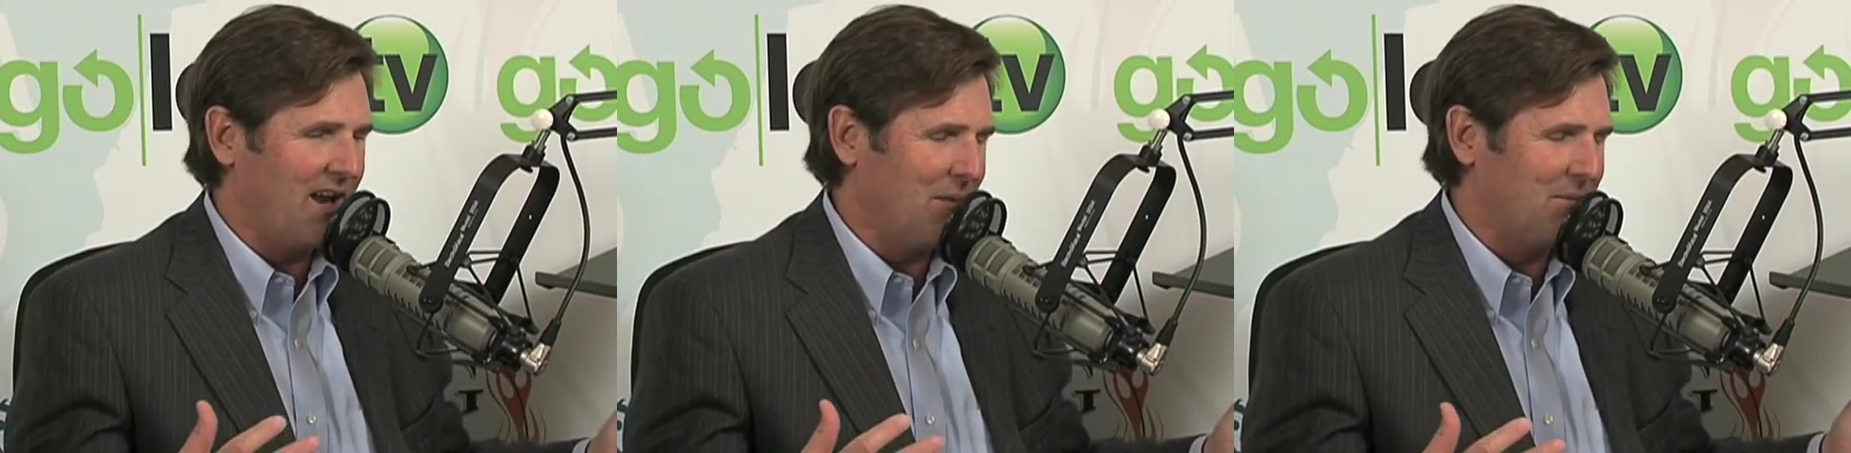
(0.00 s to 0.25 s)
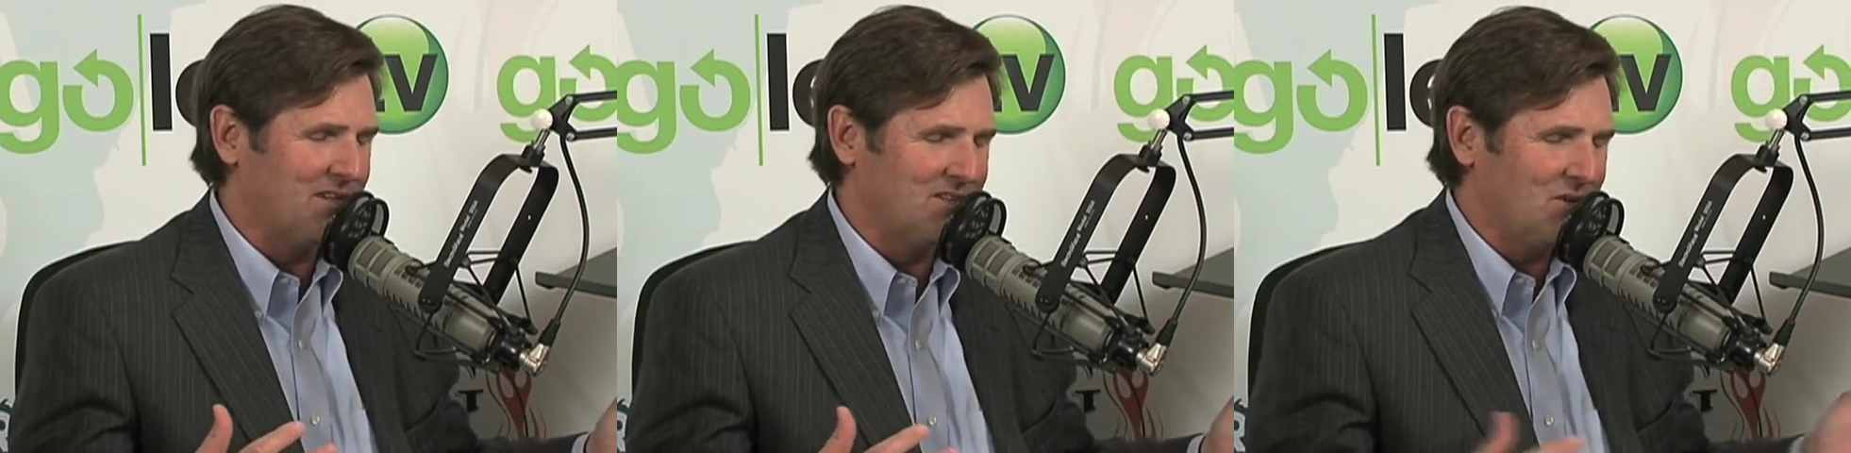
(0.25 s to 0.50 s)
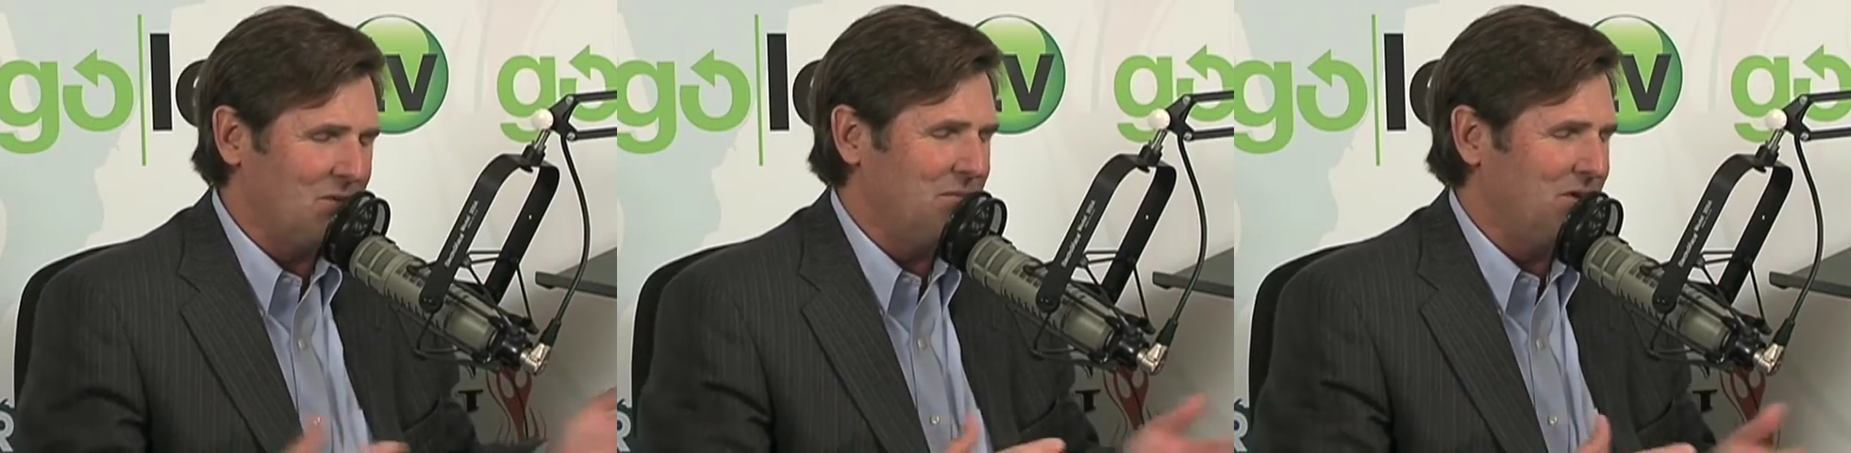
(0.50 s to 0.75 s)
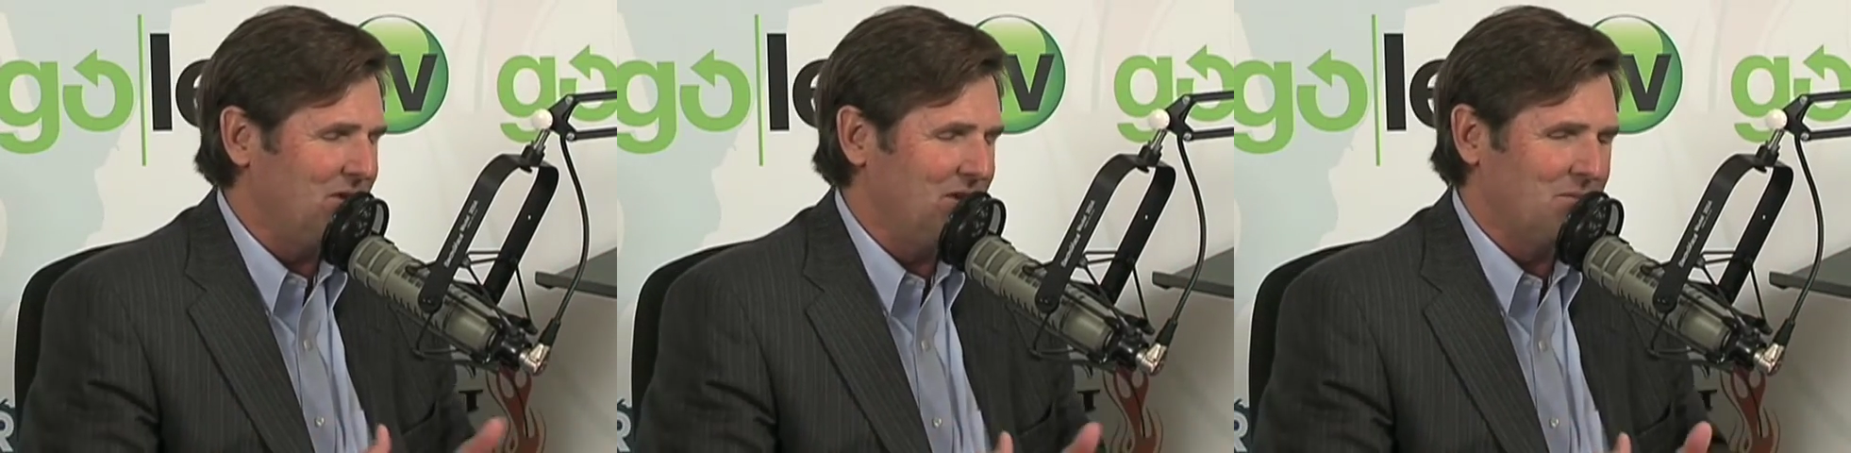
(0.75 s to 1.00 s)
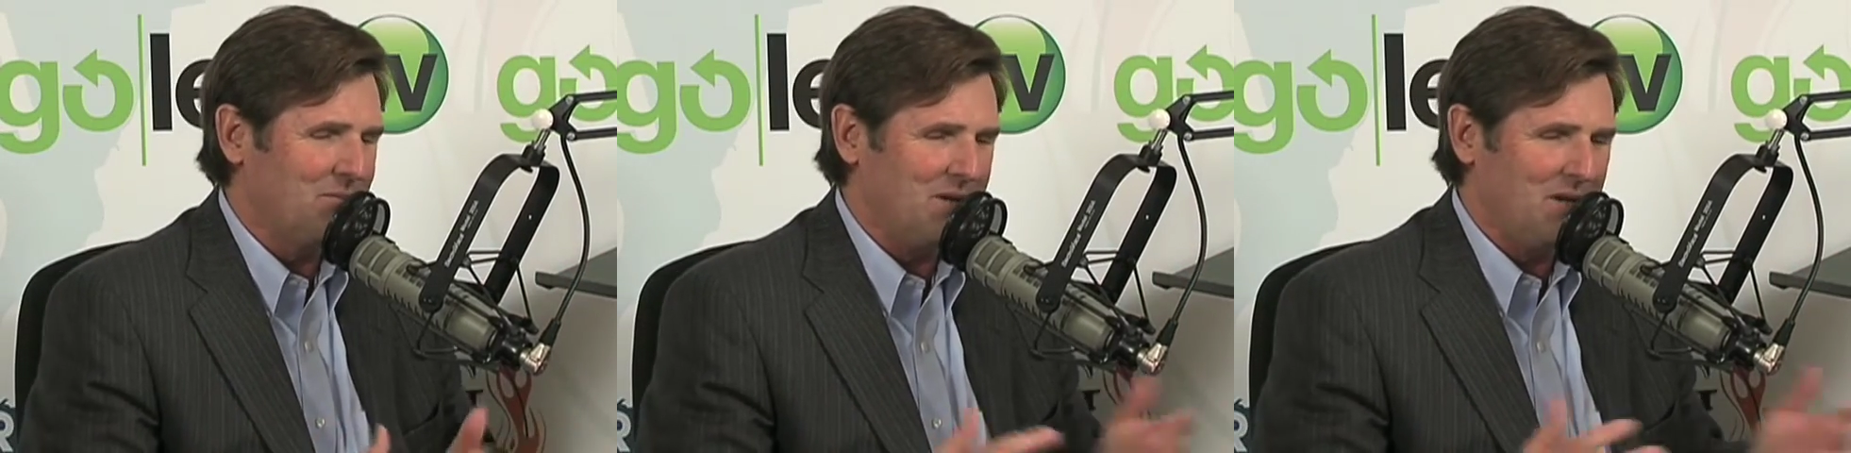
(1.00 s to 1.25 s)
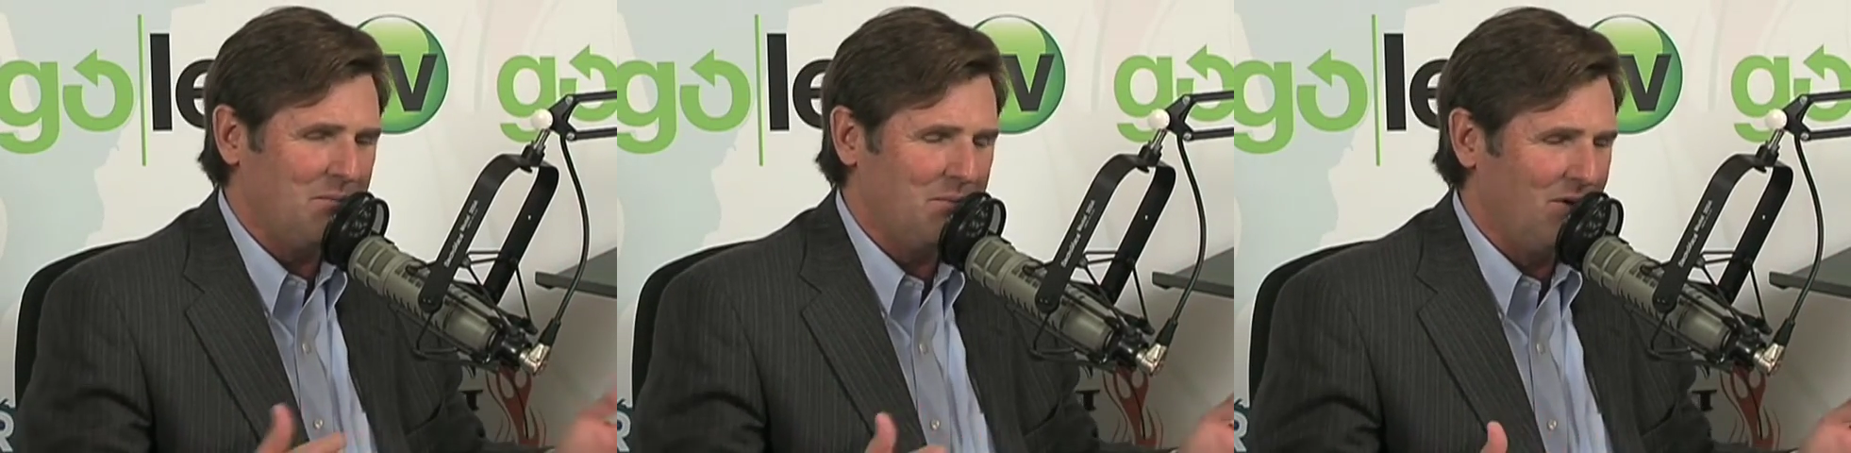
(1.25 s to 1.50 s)
I mean, 2 million
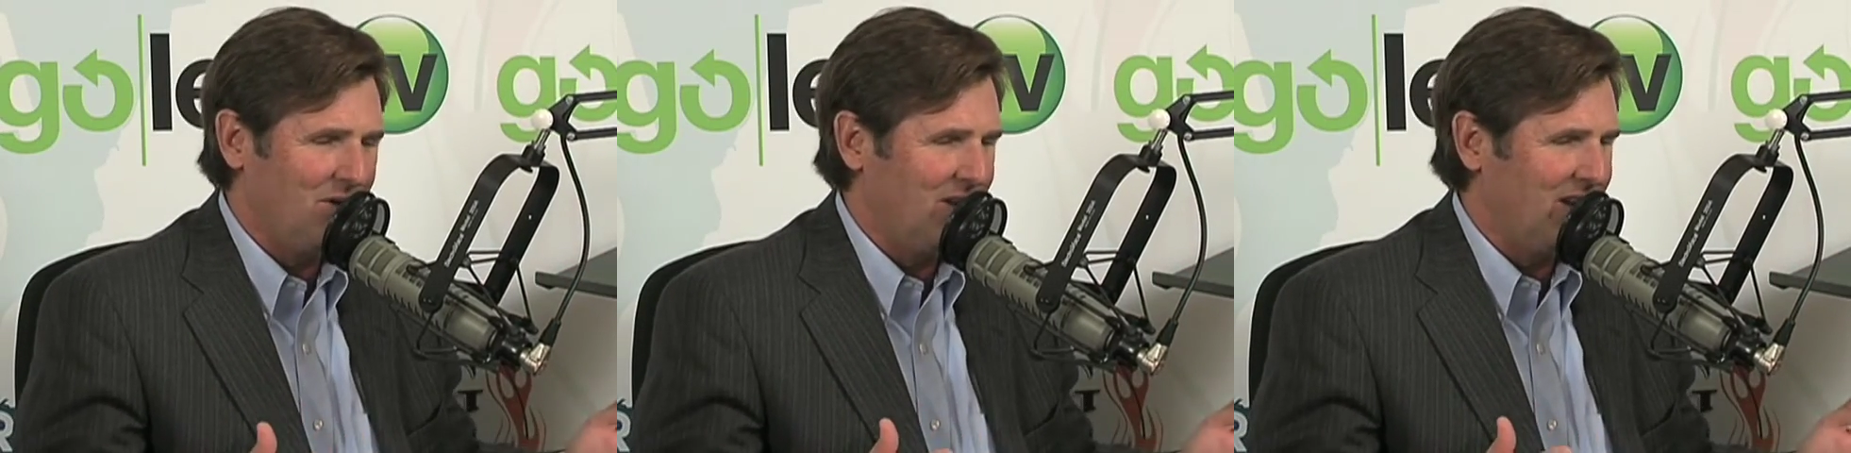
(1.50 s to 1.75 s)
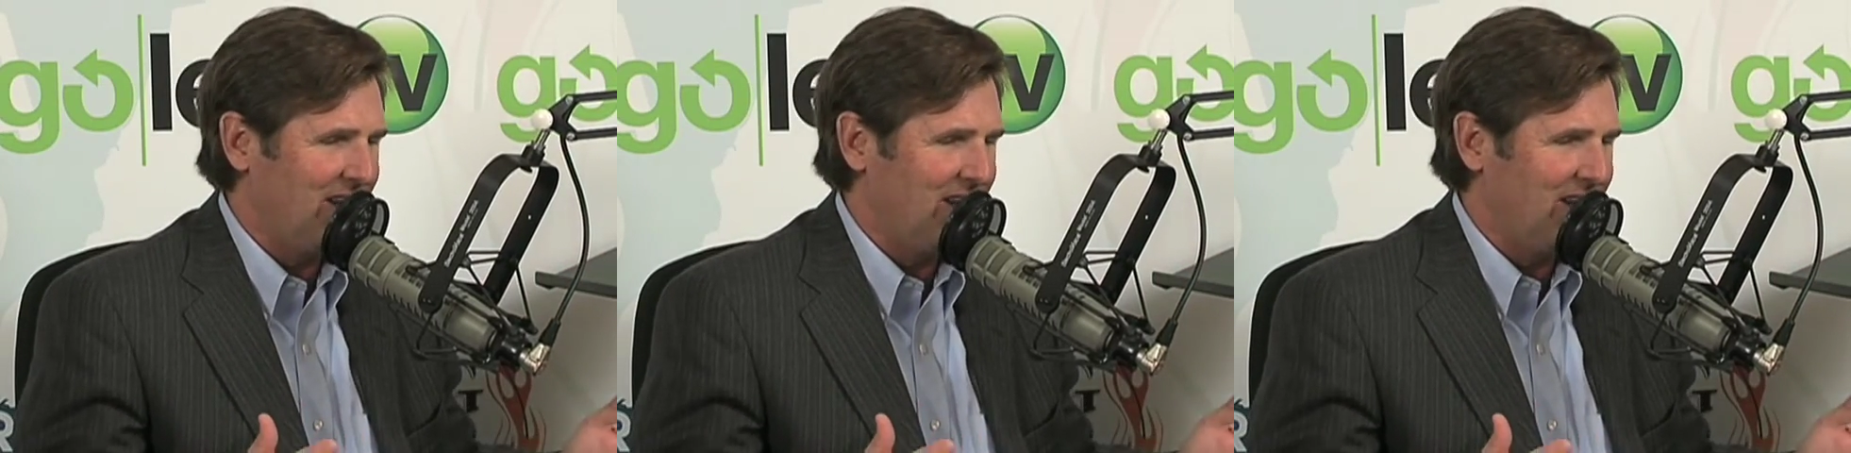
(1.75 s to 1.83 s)
people.